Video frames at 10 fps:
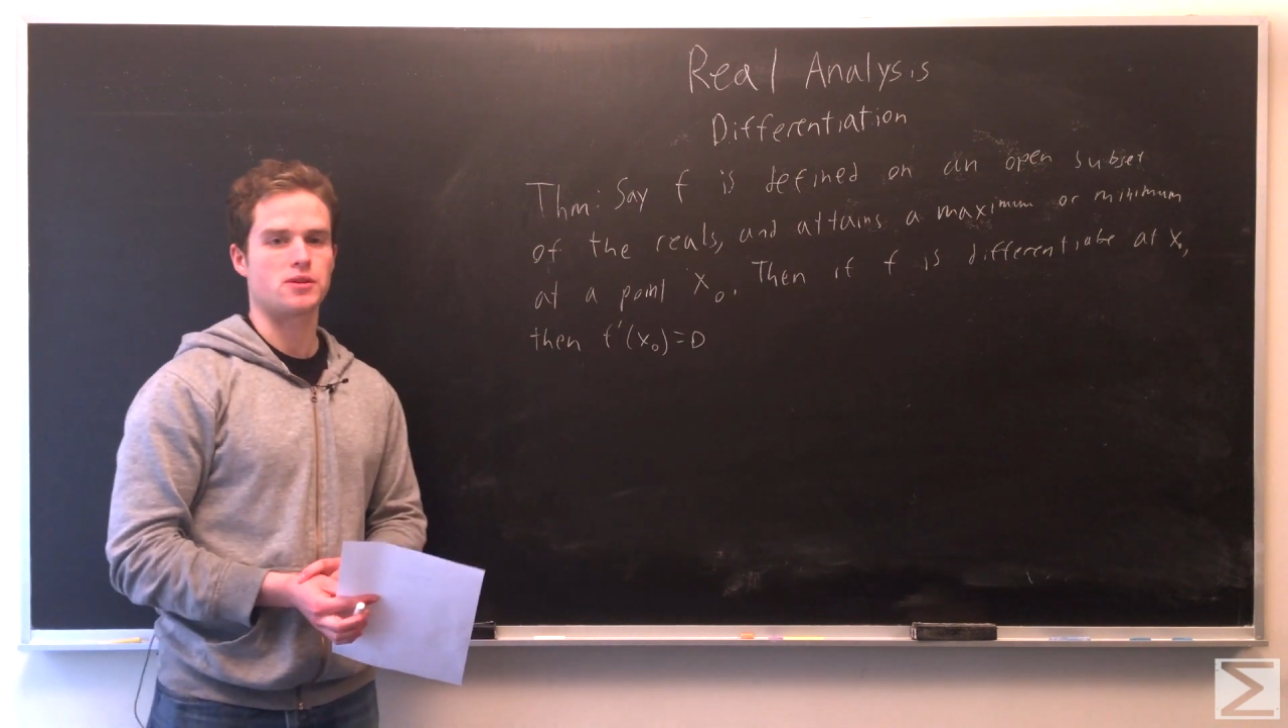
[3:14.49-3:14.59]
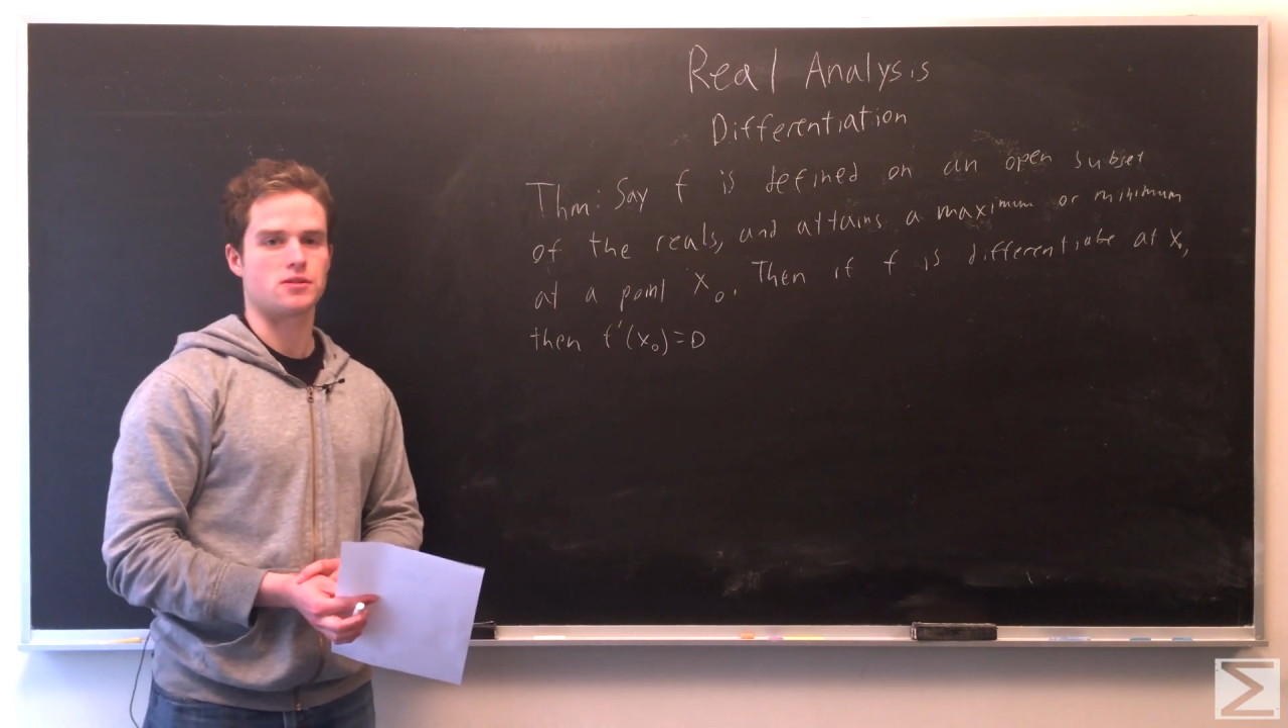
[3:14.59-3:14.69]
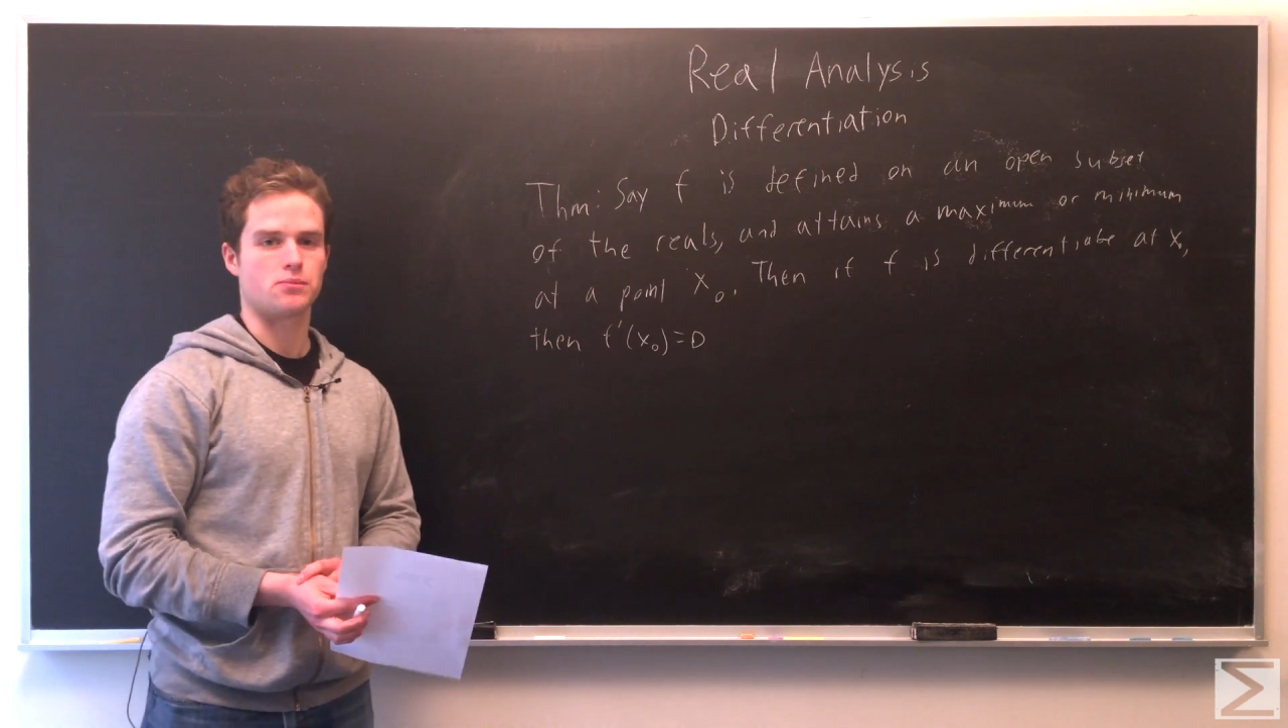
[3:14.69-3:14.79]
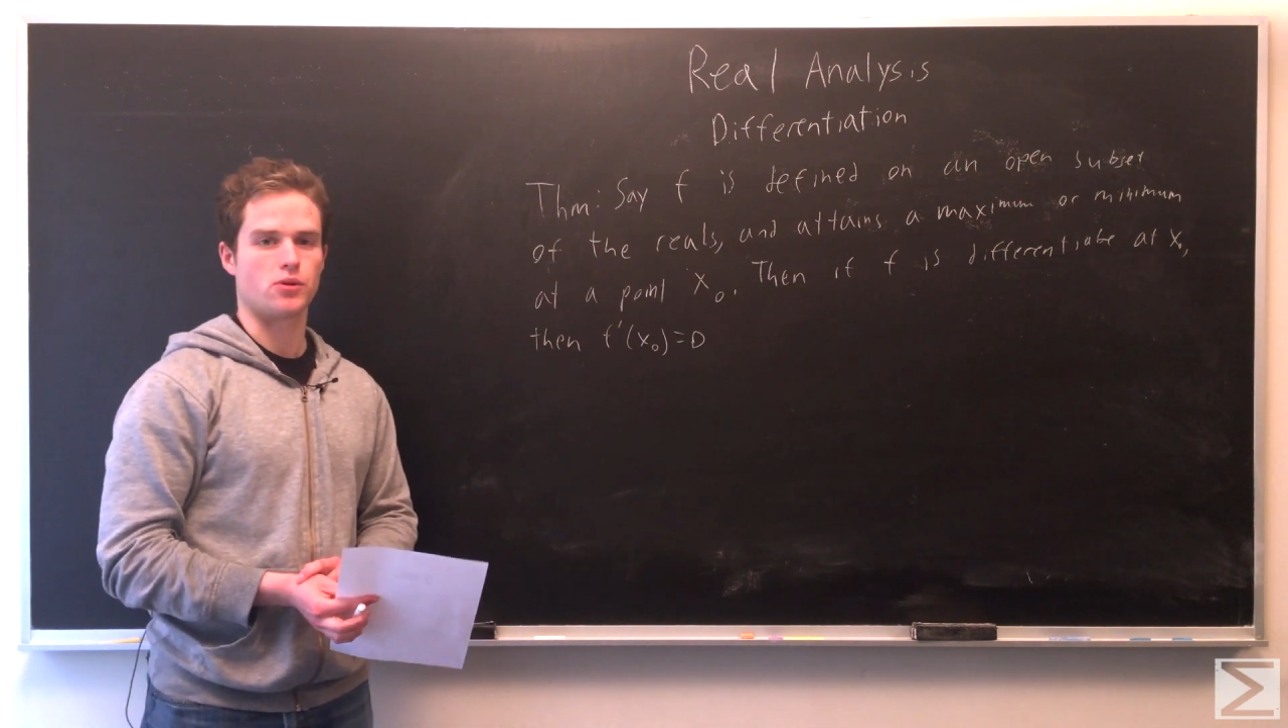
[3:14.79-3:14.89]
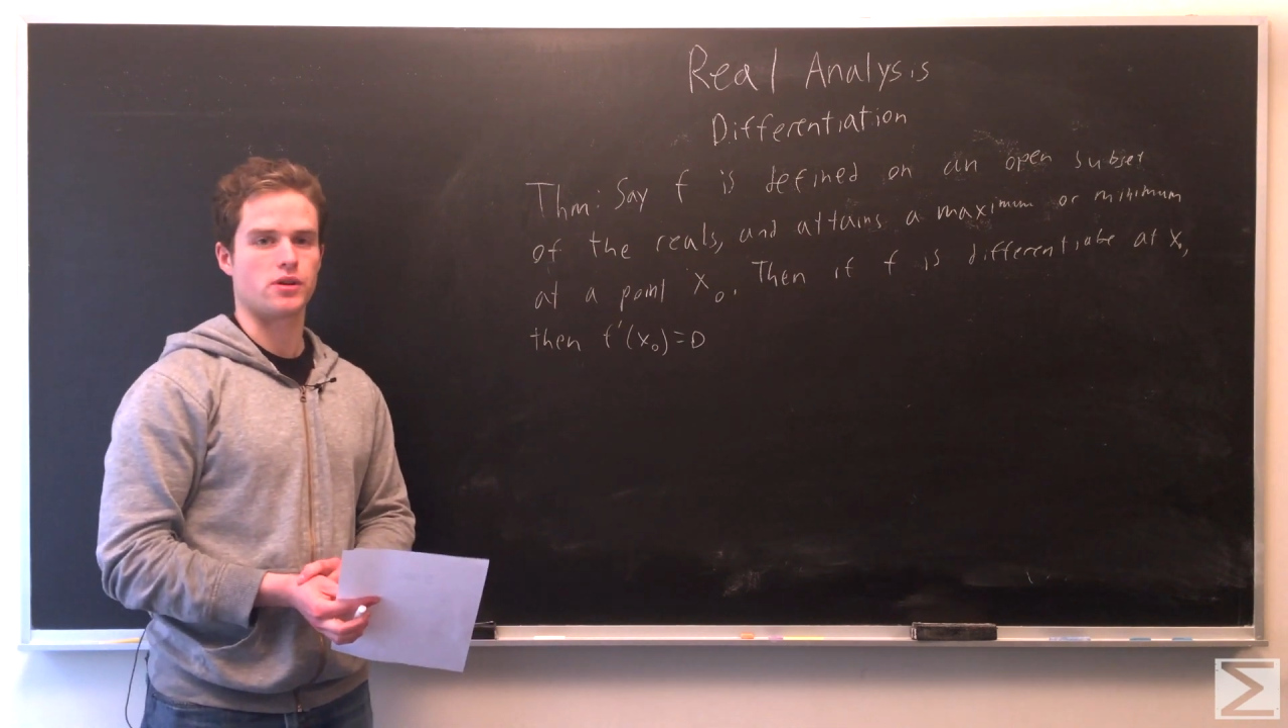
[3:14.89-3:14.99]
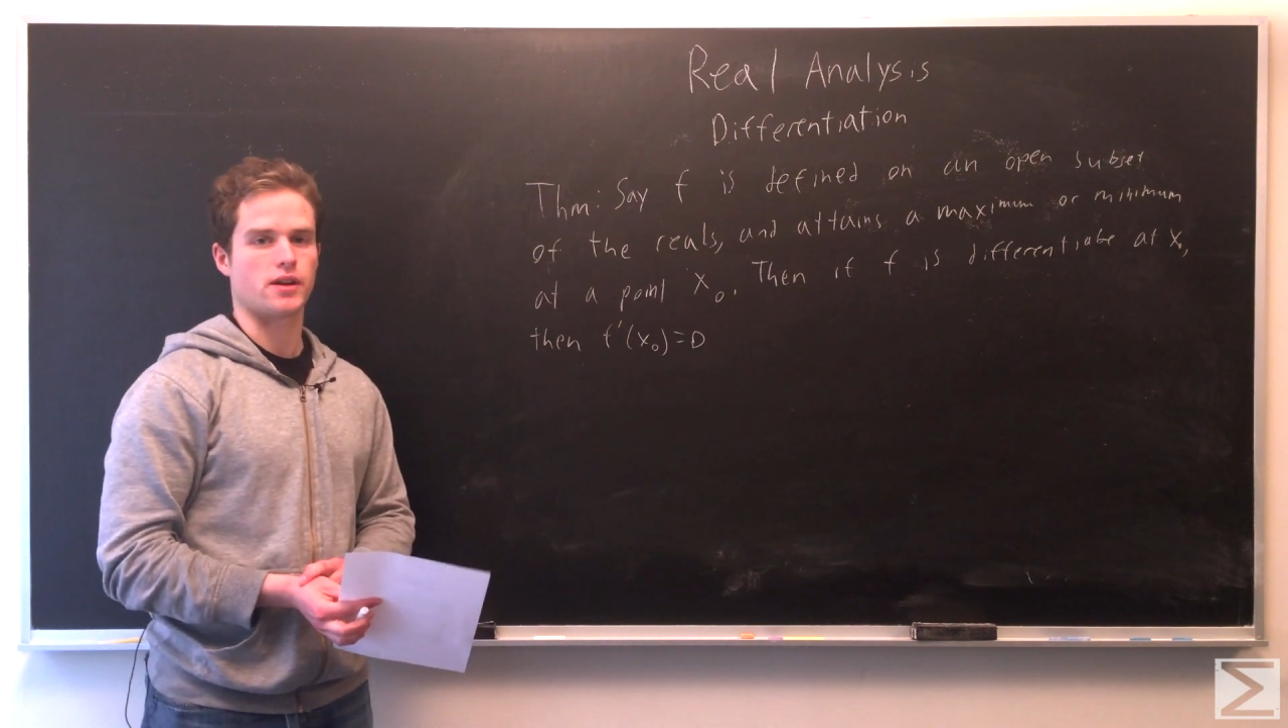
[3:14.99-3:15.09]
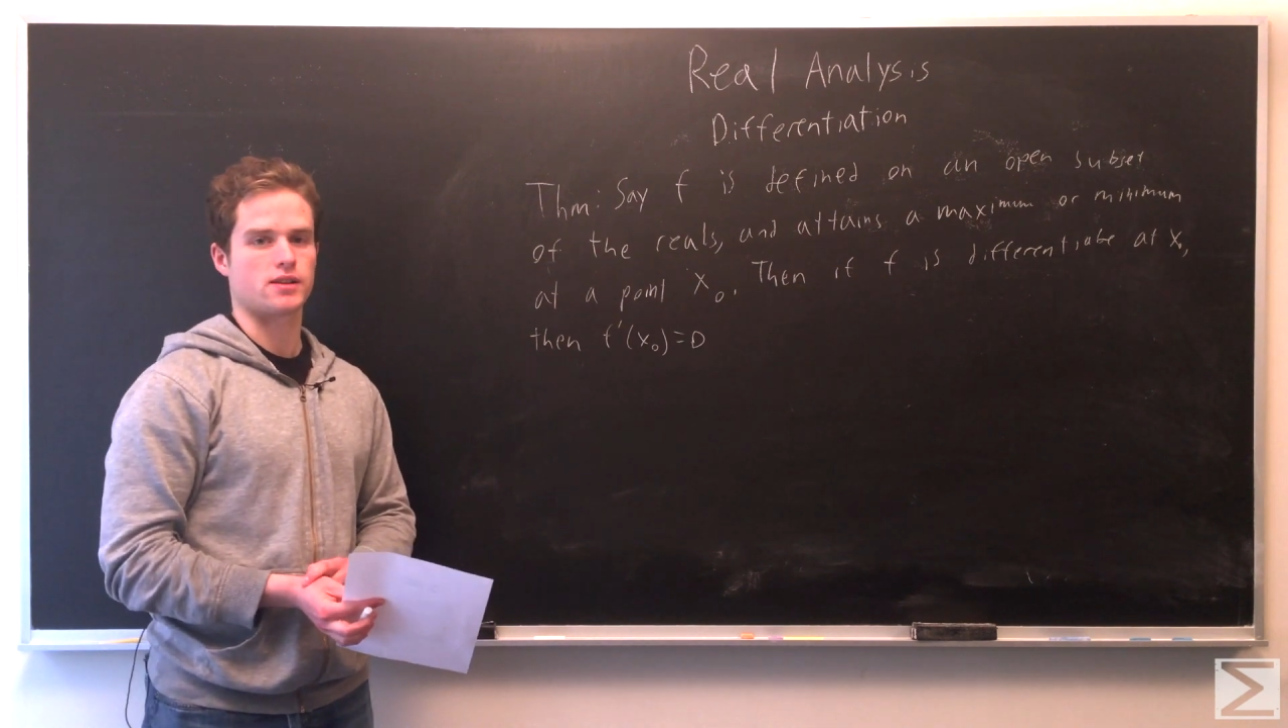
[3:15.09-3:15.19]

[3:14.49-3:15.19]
at some point